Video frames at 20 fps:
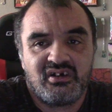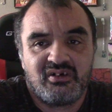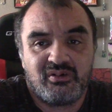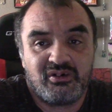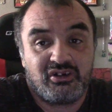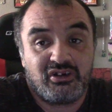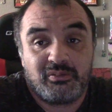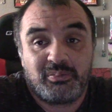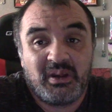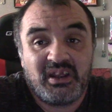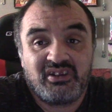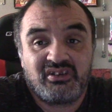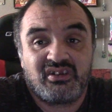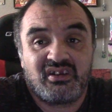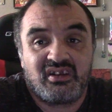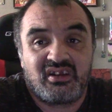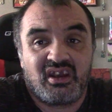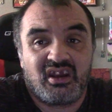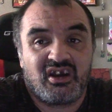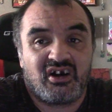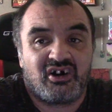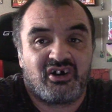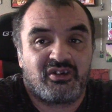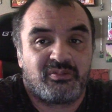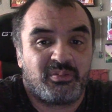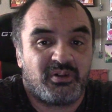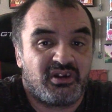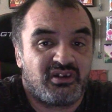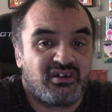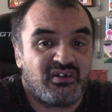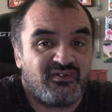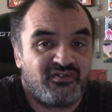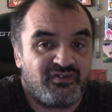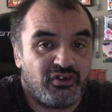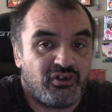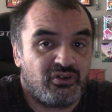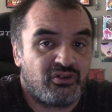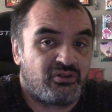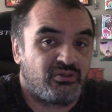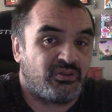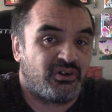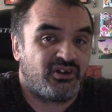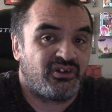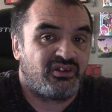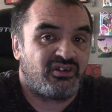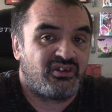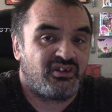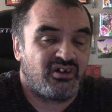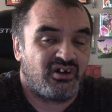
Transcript: Which is basically Chaos, but it's infused with,